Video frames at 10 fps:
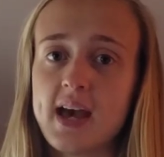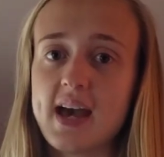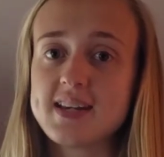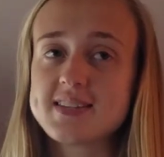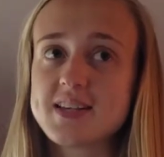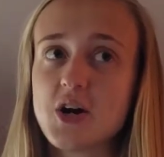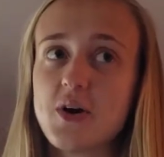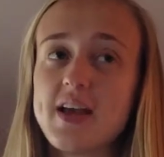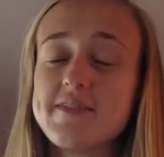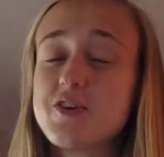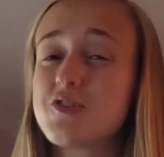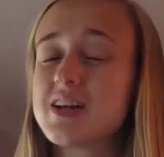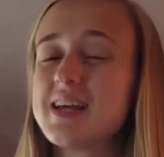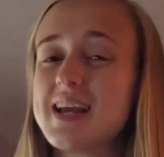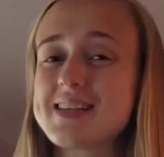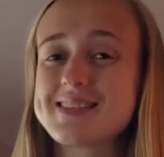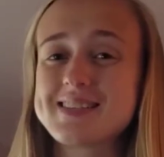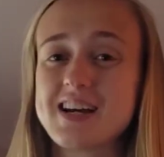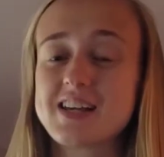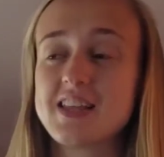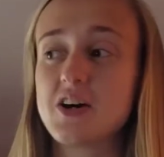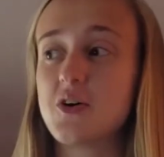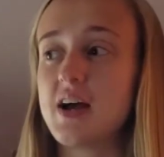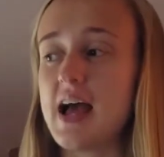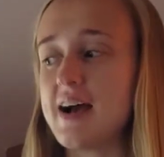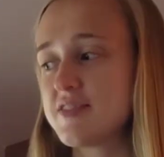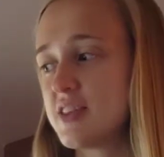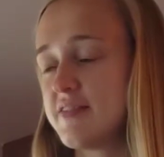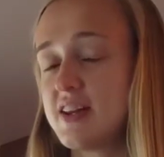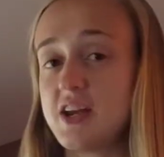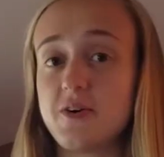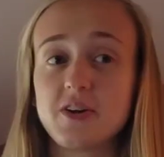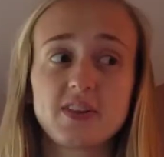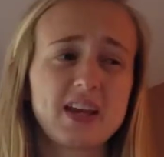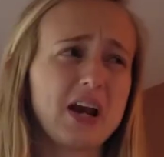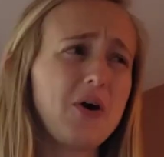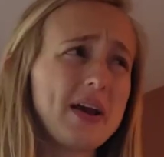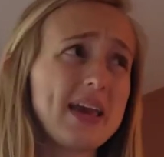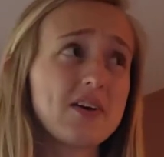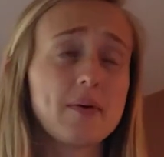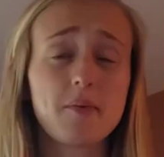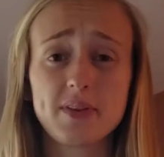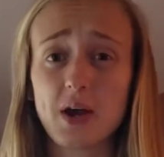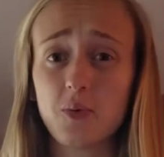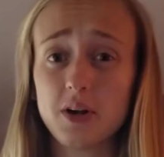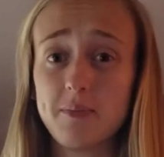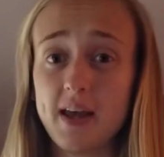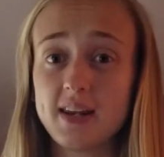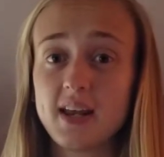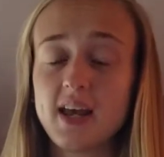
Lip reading: And so if you really get stuck though after the video and you're thinking, oh, I can't remember what that word meant,